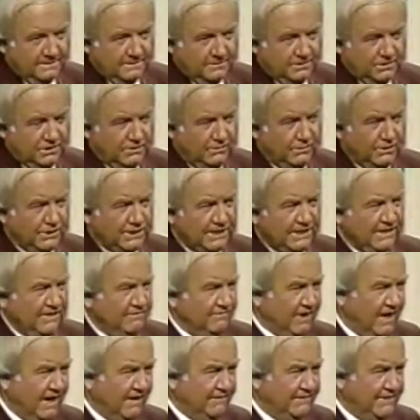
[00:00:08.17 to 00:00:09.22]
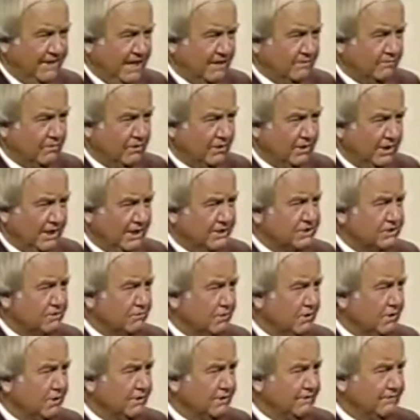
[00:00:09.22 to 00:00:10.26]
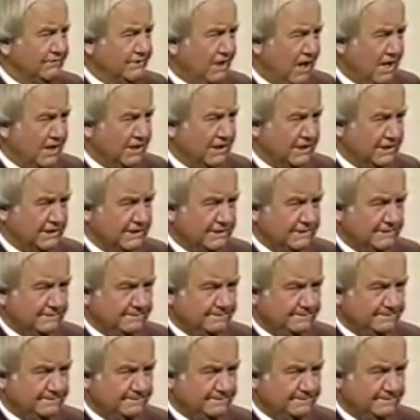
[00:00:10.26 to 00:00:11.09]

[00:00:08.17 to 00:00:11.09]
you don't want to get involved in that world. That's a world of darkness,